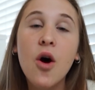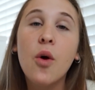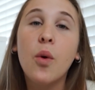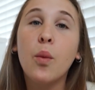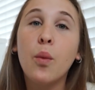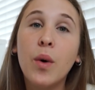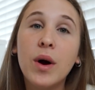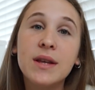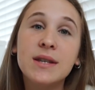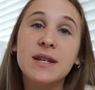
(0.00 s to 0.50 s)

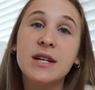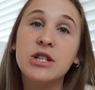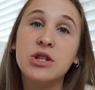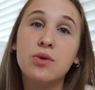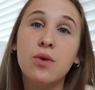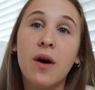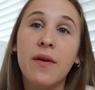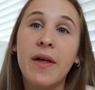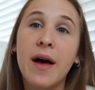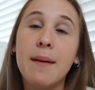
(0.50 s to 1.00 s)
once I
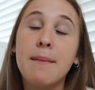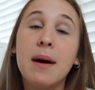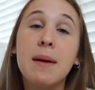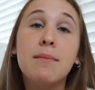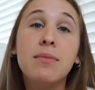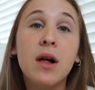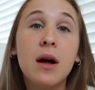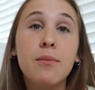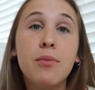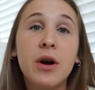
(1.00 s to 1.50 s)
do all that, my
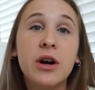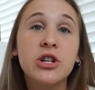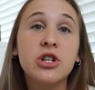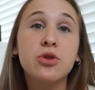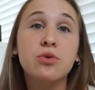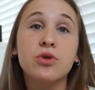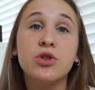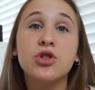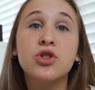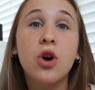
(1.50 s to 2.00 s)
blood
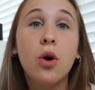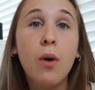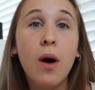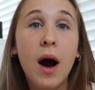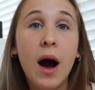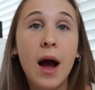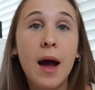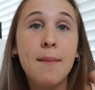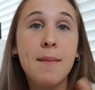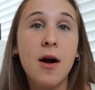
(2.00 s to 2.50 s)
pressure was so
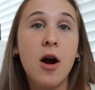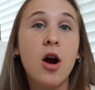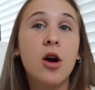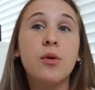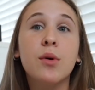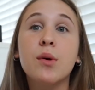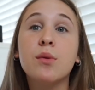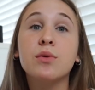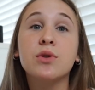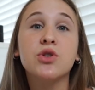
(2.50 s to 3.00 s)
high, my
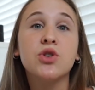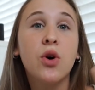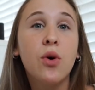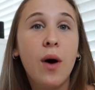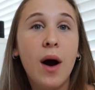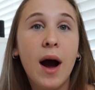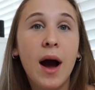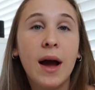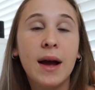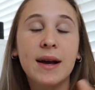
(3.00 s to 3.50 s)
heart rate was
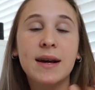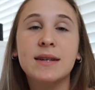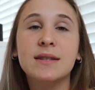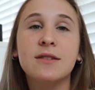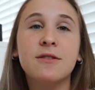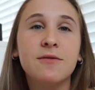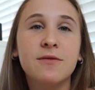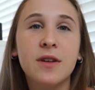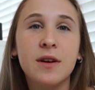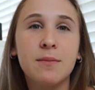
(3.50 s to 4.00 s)
so high because
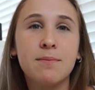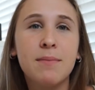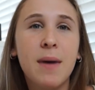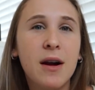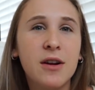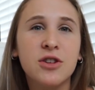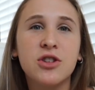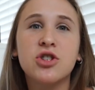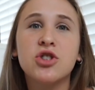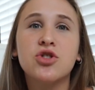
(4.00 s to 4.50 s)
of the
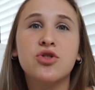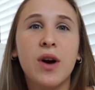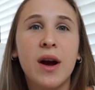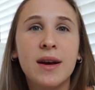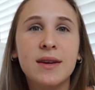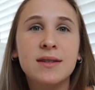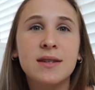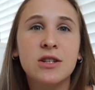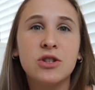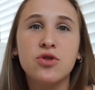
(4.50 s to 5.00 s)
amount of
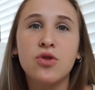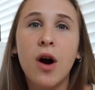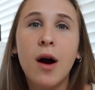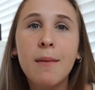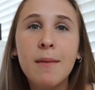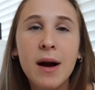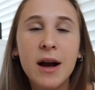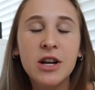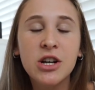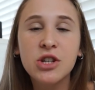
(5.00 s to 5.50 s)
stress and
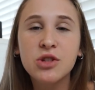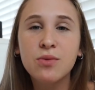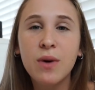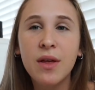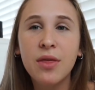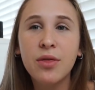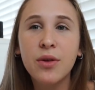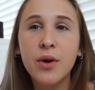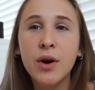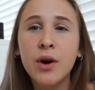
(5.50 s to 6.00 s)
trauma I just
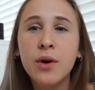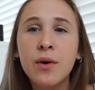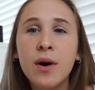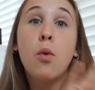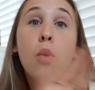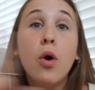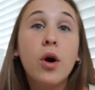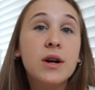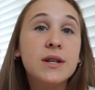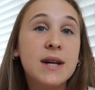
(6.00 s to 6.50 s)
went through.
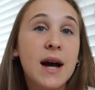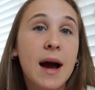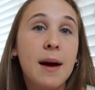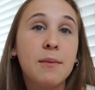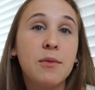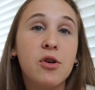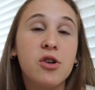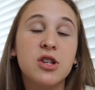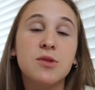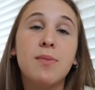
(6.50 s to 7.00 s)
More
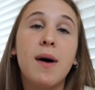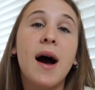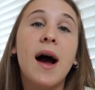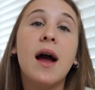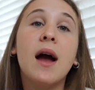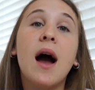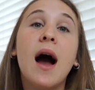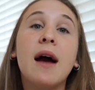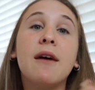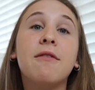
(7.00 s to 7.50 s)
time goes
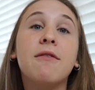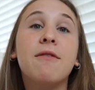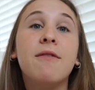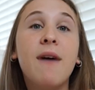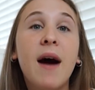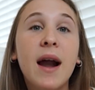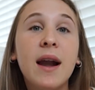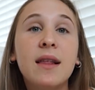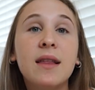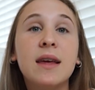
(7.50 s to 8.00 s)
by, I
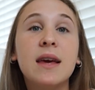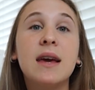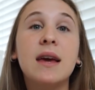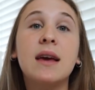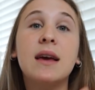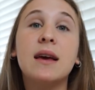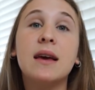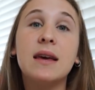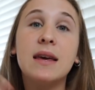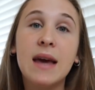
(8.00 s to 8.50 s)

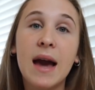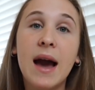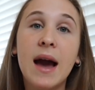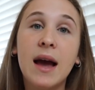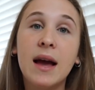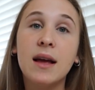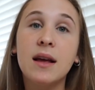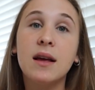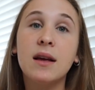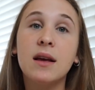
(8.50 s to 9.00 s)
finally
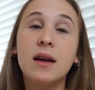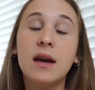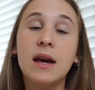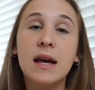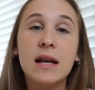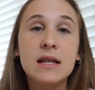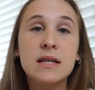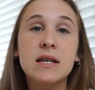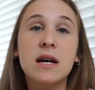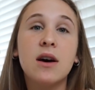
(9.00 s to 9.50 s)
get
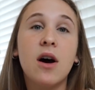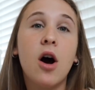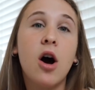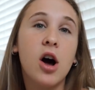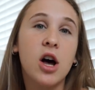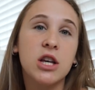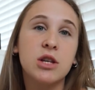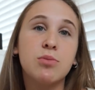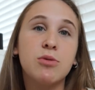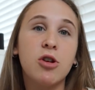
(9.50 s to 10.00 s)
into the
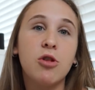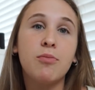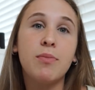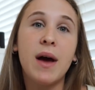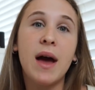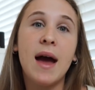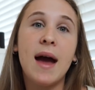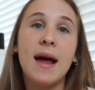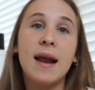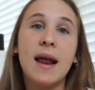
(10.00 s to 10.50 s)
hospital
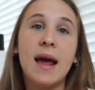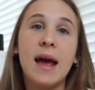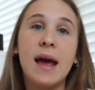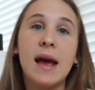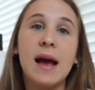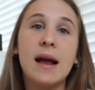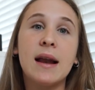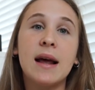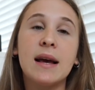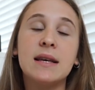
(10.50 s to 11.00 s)
bed
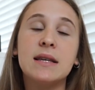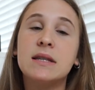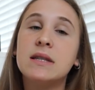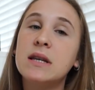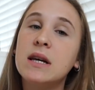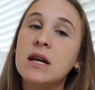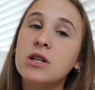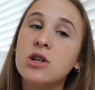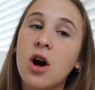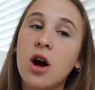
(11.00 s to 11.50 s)
and I
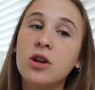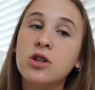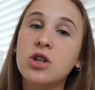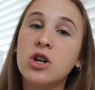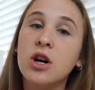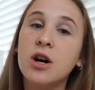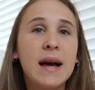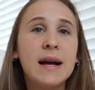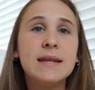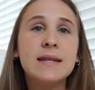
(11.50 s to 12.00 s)
see a
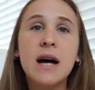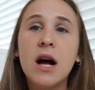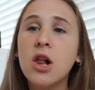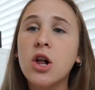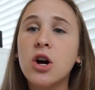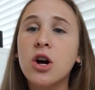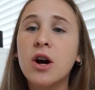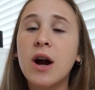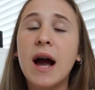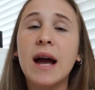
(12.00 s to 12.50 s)
doctor and I
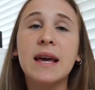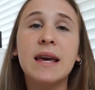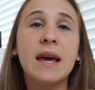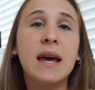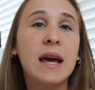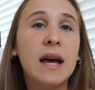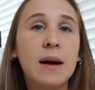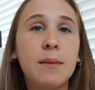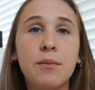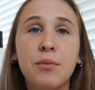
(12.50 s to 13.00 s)
tell her I
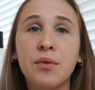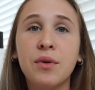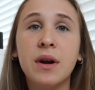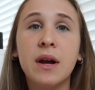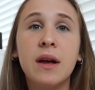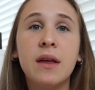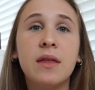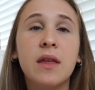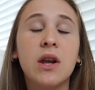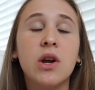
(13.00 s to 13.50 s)
can't
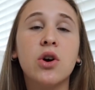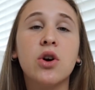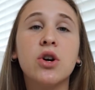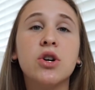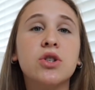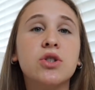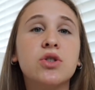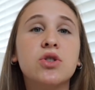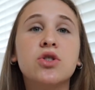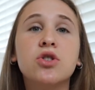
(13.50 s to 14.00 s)
breathe. It
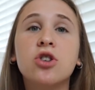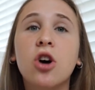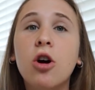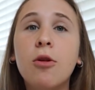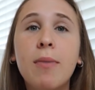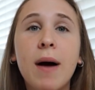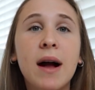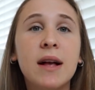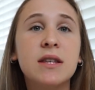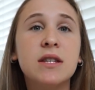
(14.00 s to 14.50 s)
hurts
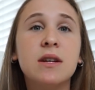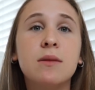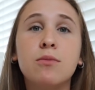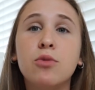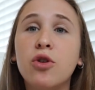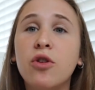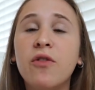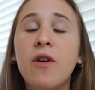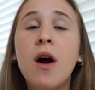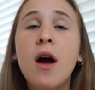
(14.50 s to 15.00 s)
so bad to
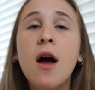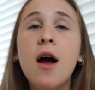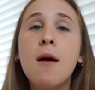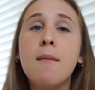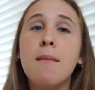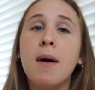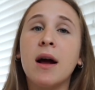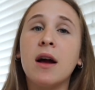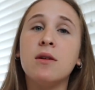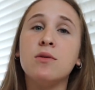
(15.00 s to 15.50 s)
move.
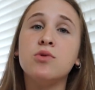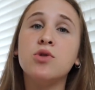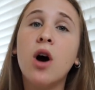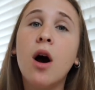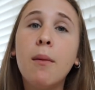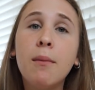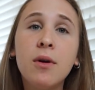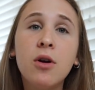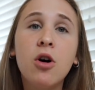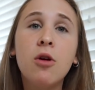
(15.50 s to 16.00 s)
My
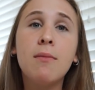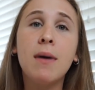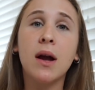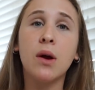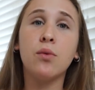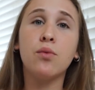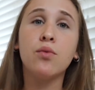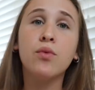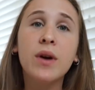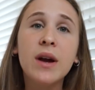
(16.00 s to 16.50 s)
abdominal,
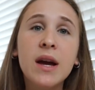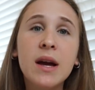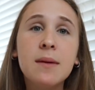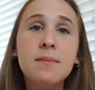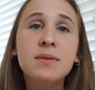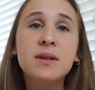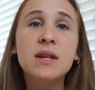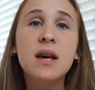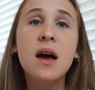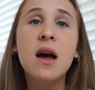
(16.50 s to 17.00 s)
my
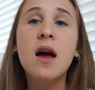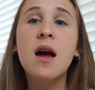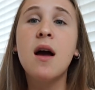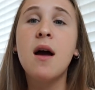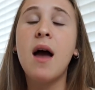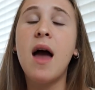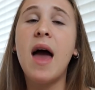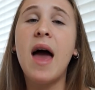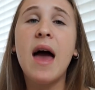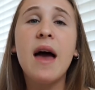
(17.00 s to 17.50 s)
ribs,
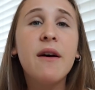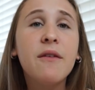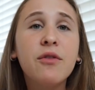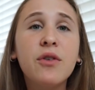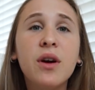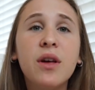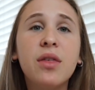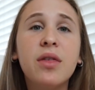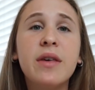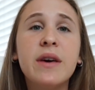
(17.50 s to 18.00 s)

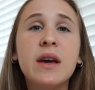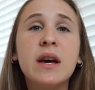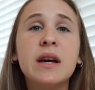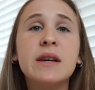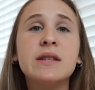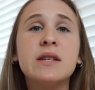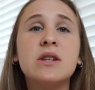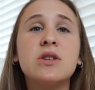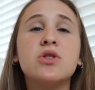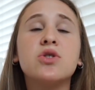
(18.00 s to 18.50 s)
everything
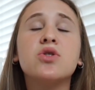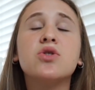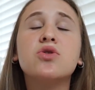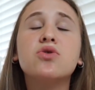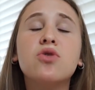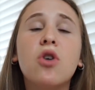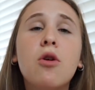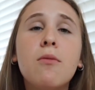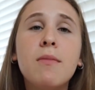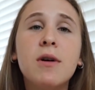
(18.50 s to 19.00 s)
is in
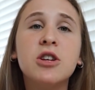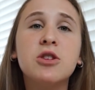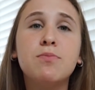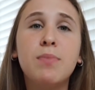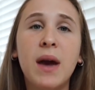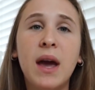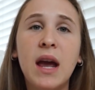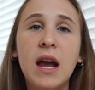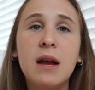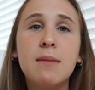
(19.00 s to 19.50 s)
so much
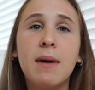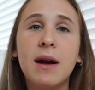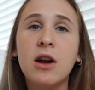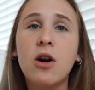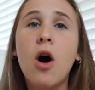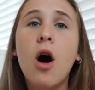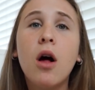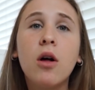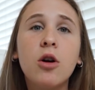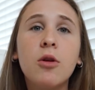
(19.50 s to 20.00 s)
pain, my
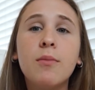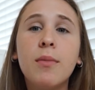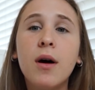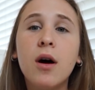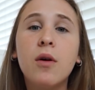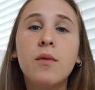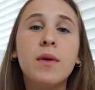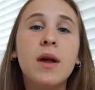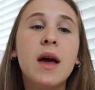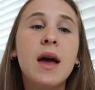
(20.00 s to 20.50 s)

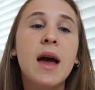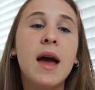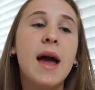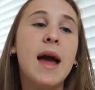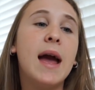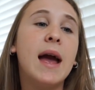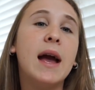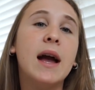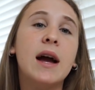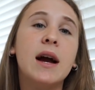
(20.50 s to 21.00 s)
collarbone.
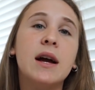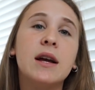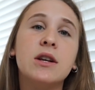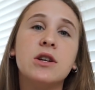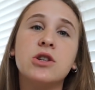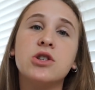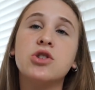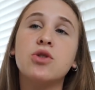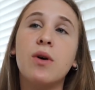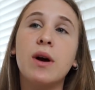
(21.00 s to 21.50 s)

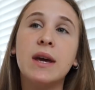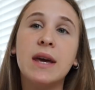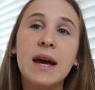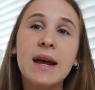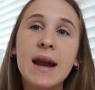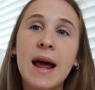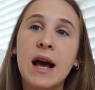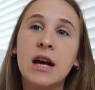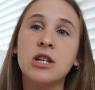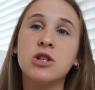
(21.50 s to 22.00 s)
And so I
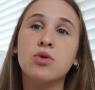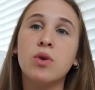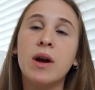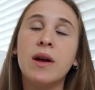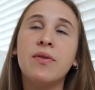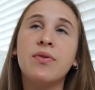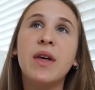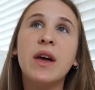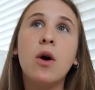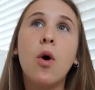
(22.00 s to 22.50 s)
get an
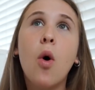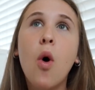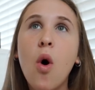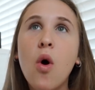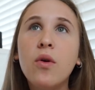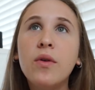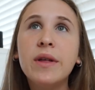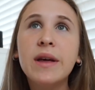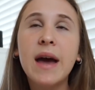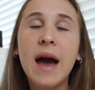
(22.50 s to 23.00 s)
x-ray. They
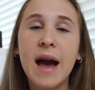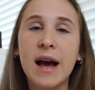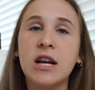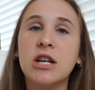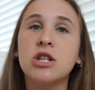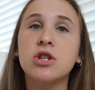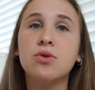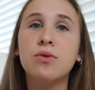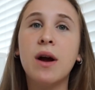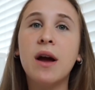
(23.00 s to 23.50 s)
only
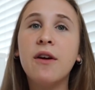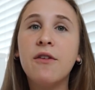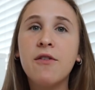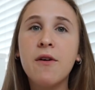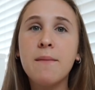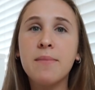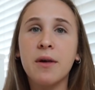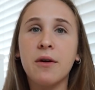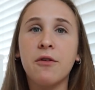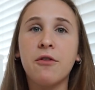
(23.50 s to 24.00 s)
x-ray
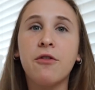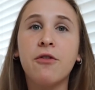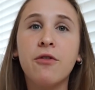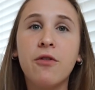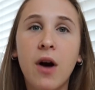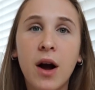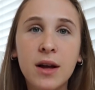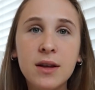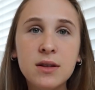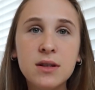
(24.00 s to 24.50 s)
from the
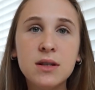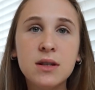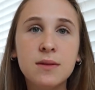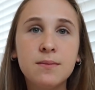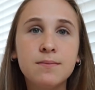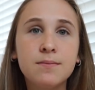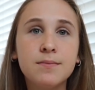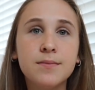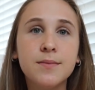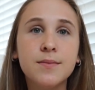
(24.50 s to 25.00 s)
front.
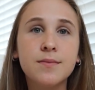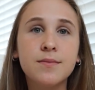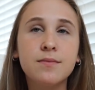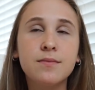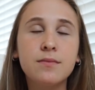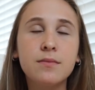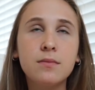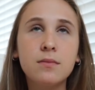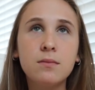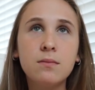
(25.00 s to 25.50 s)

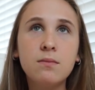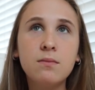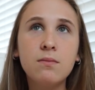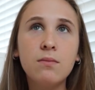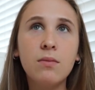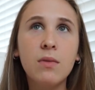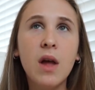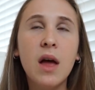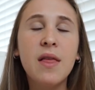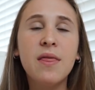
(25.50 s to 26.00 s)

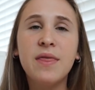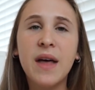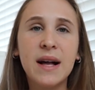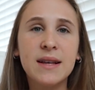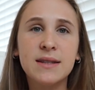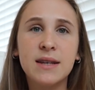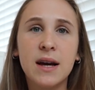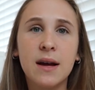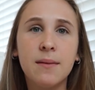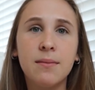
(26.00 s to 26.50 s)

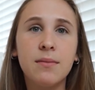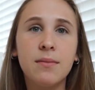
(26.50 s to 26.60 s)
That's it.